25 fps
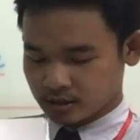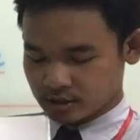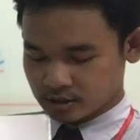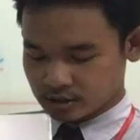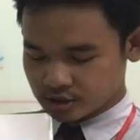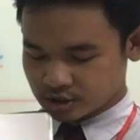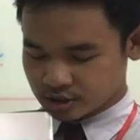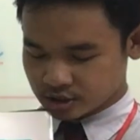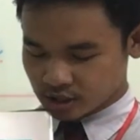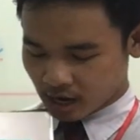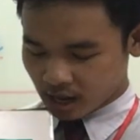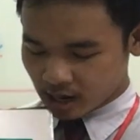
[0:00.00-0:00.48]

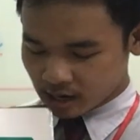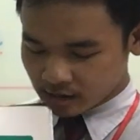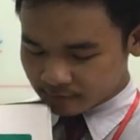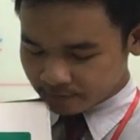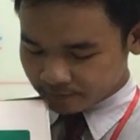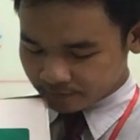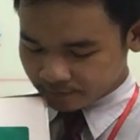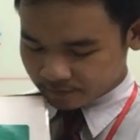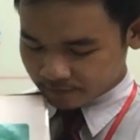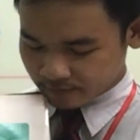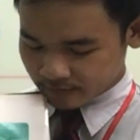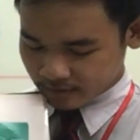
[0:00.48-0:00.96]

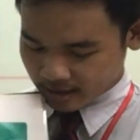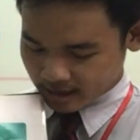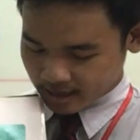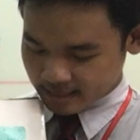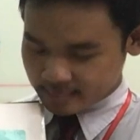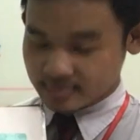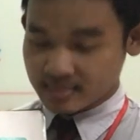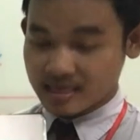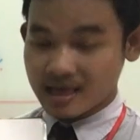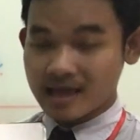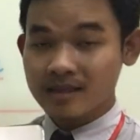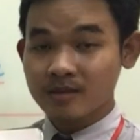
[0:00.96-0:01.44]
shelf
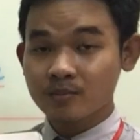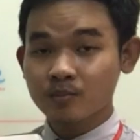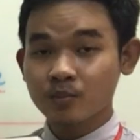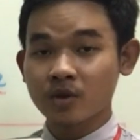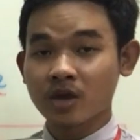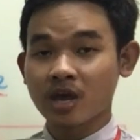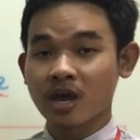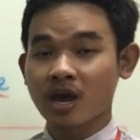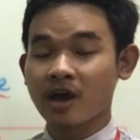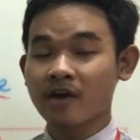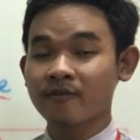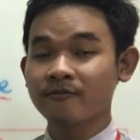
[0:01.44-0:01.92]
and then
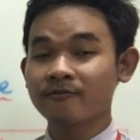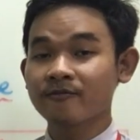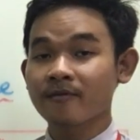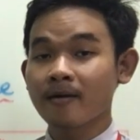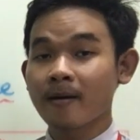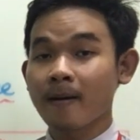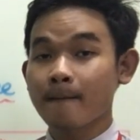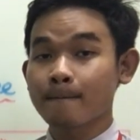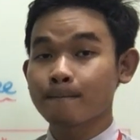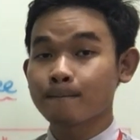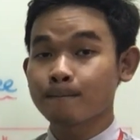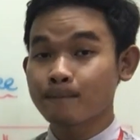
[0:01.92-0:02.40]
we have
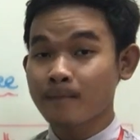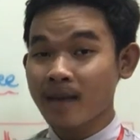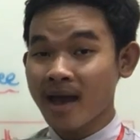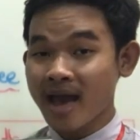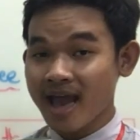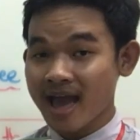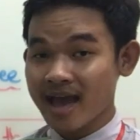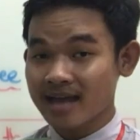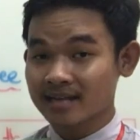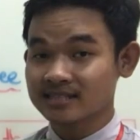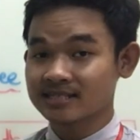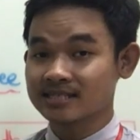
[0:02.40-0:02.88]

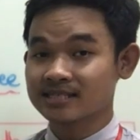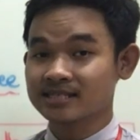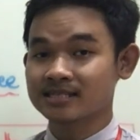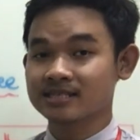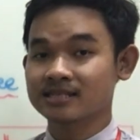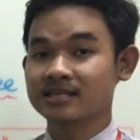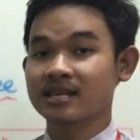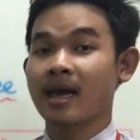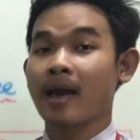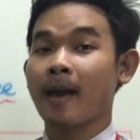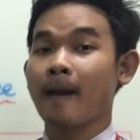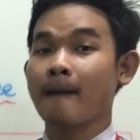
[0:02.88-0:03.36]

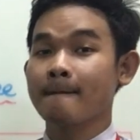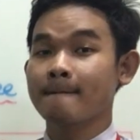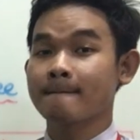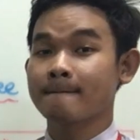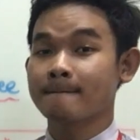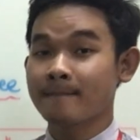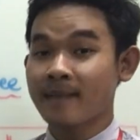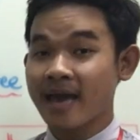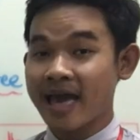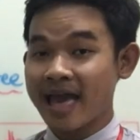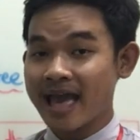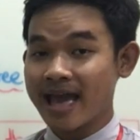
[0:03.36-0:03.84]
mats
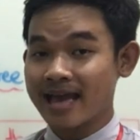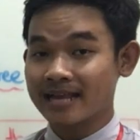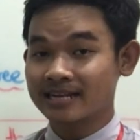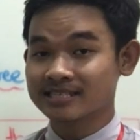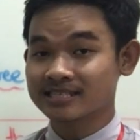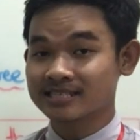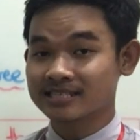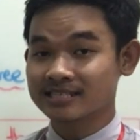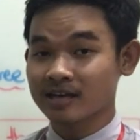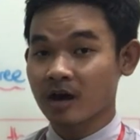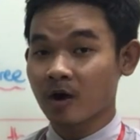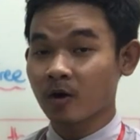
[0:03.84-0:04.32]

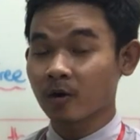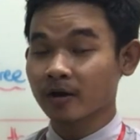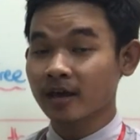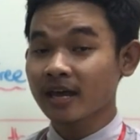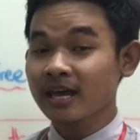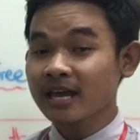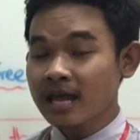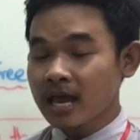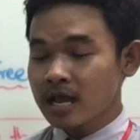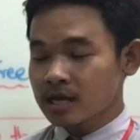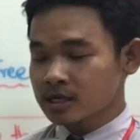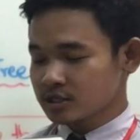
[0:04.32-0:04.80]
maths
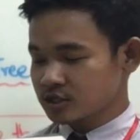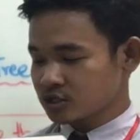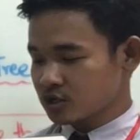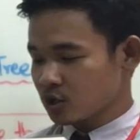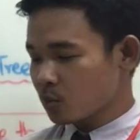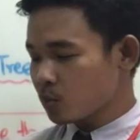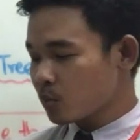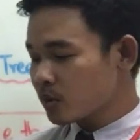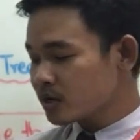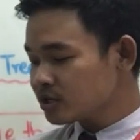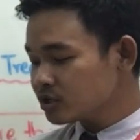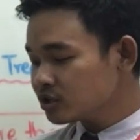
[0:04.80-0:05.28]
okay
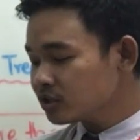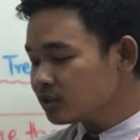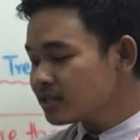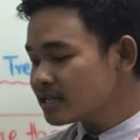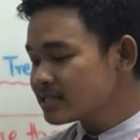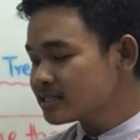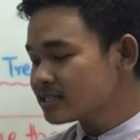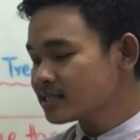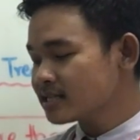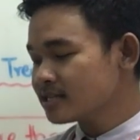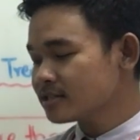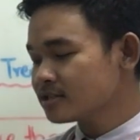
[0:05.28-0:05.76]
so when you
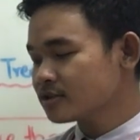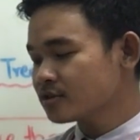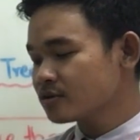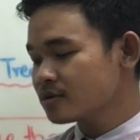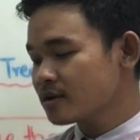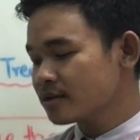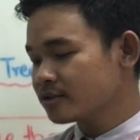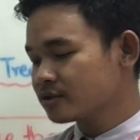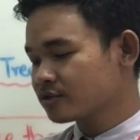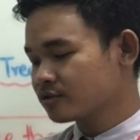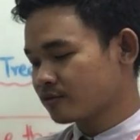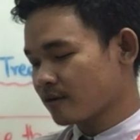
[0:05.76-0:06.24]
listen to
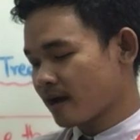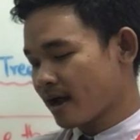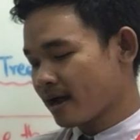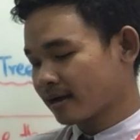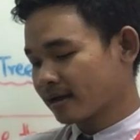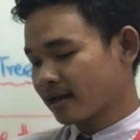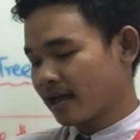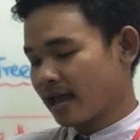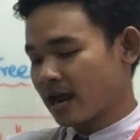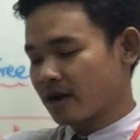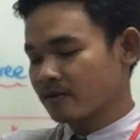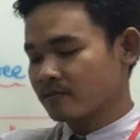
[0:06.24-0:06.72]
the track
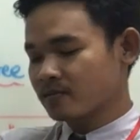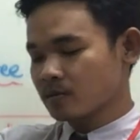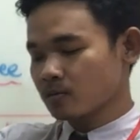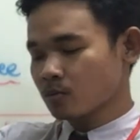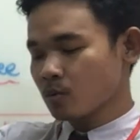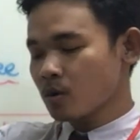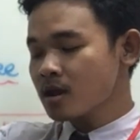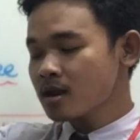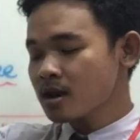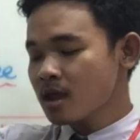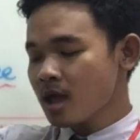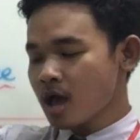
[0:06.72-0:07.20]

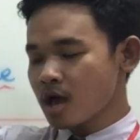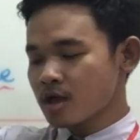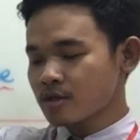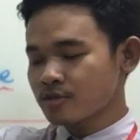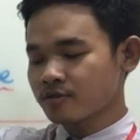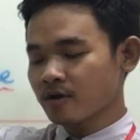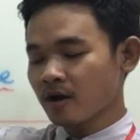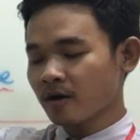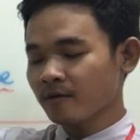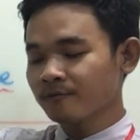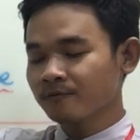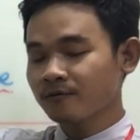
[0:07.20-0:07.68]
everyone
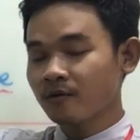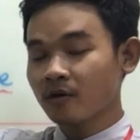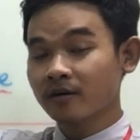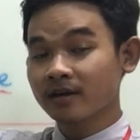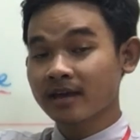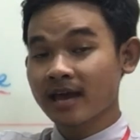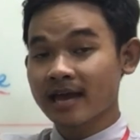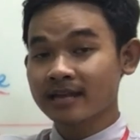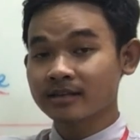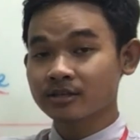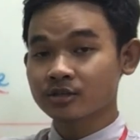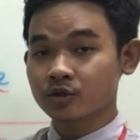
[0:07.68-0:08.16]
don't
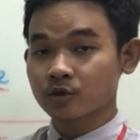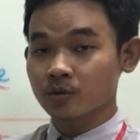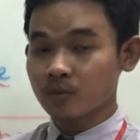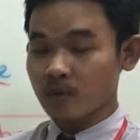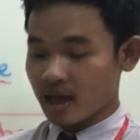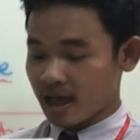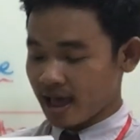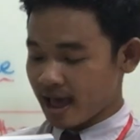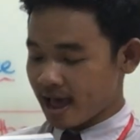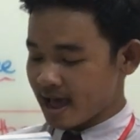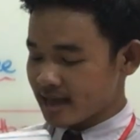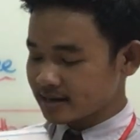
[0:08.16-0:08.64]
forget to
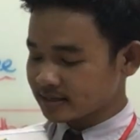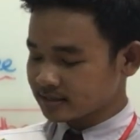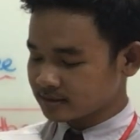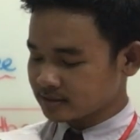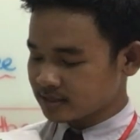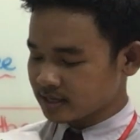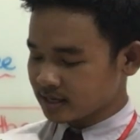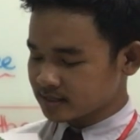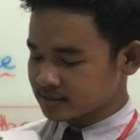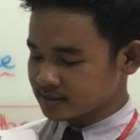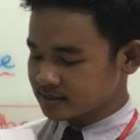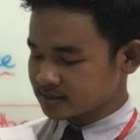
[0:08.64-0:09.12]
add
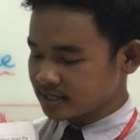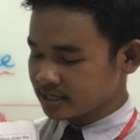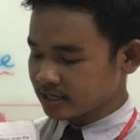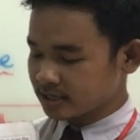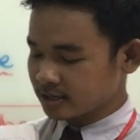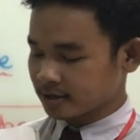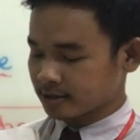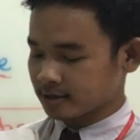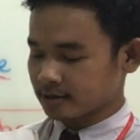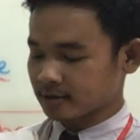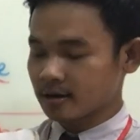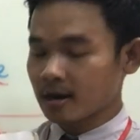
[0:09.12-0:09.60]
the
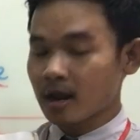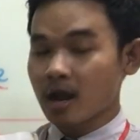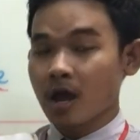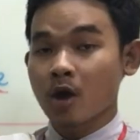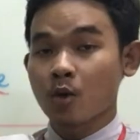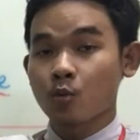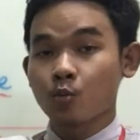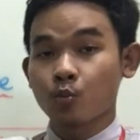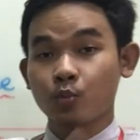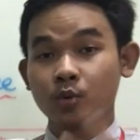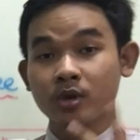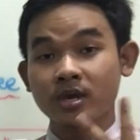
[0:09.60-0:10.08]
sticker
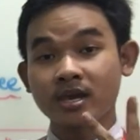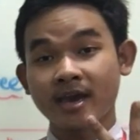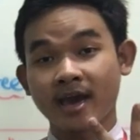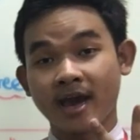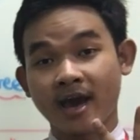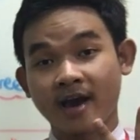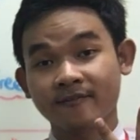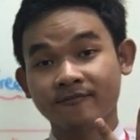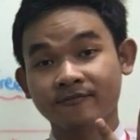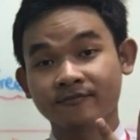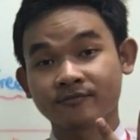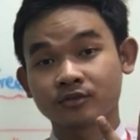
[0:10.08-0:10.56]
we
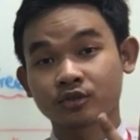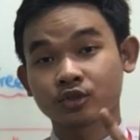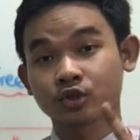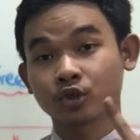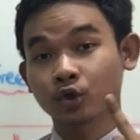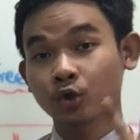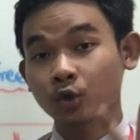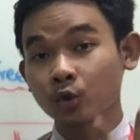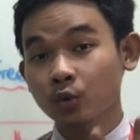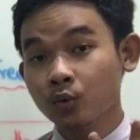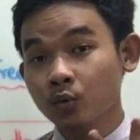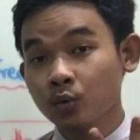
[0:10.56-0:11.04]
have
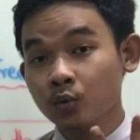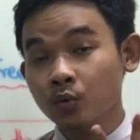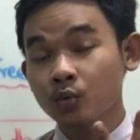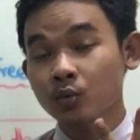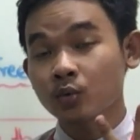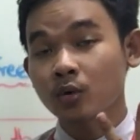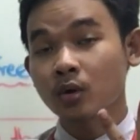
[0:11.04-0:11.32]
two